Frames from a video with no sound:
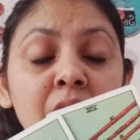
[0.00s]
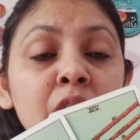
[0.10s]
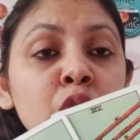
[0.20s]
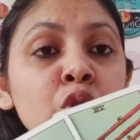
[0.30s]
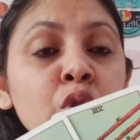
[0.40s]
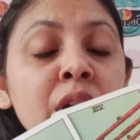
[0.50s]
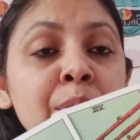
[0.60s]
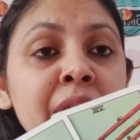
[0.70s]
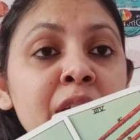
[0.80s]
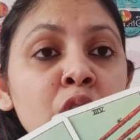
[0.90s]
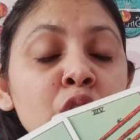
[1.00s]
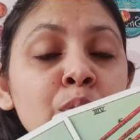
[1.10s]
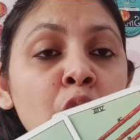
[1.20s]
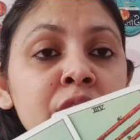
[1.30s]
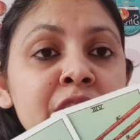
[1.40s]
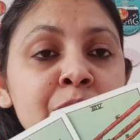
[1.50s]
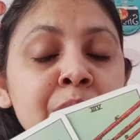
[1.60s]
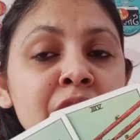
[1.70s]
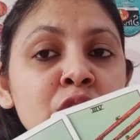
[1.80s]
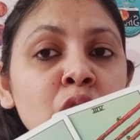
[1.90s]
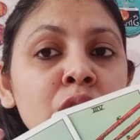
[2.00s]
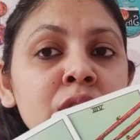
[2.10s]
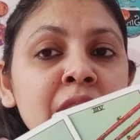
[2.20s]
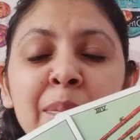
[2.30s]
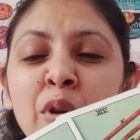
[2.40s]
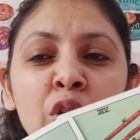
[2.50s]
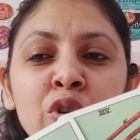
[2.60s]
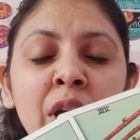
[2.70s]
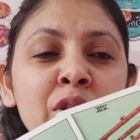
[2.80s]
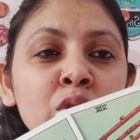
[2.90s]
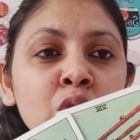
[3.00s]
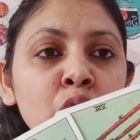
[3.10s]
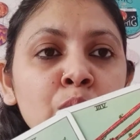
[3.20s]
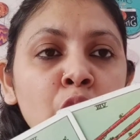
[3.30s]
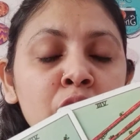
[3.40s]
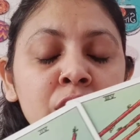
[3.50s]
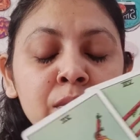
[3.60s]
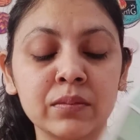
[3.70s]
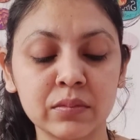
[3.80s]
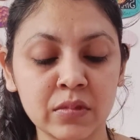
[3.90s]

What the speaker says: you took a break or you blocked this person or they blocked you. I don't know who blocked him.